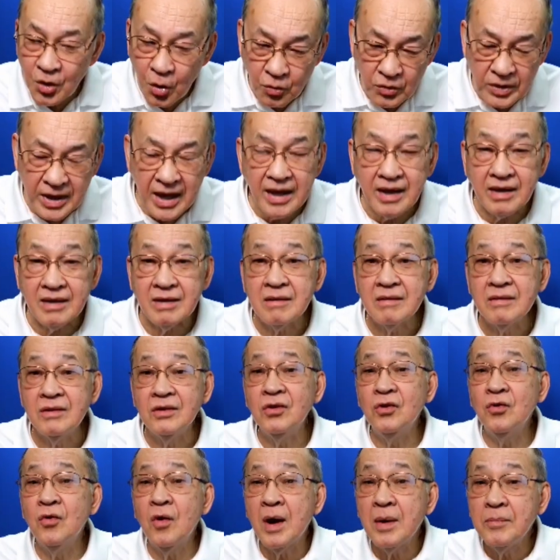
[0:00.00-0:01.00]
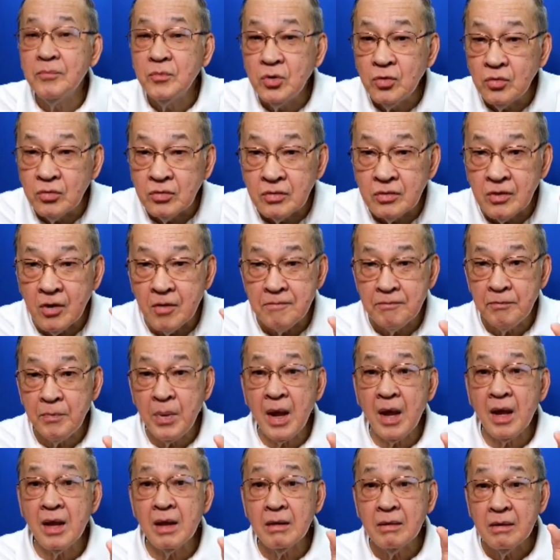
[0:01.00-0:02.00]
okay. You have to
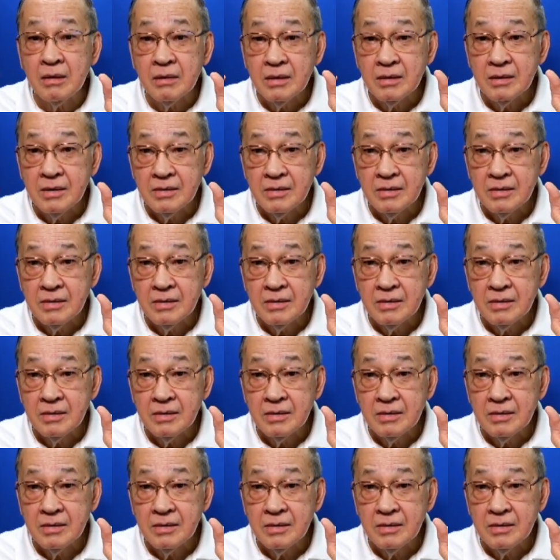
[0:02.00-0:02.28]
compare